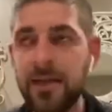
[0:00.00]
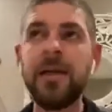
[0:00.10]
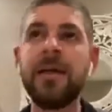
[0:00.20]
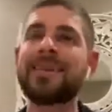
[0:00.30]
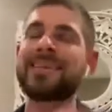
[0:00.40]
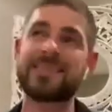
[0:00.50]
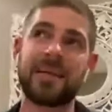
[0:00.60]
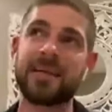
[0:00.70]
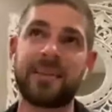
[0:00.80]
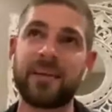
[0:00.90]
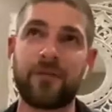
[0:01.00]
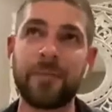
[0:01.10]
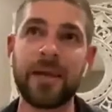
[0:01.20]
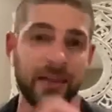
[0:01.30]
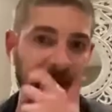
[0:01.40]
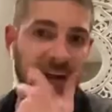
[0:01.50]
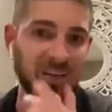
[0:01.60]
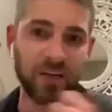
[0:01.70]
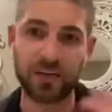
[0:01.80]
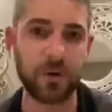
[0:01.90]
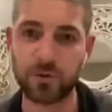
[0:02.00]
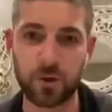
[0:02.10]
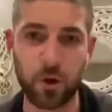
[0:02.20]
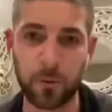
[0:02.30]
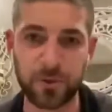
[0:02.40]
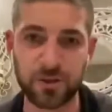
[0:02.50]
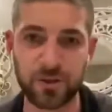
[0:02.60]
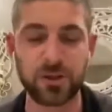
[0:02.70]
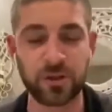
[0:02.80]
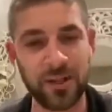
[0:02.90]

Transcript: The second thing for me, like I talked about, was corporate structure.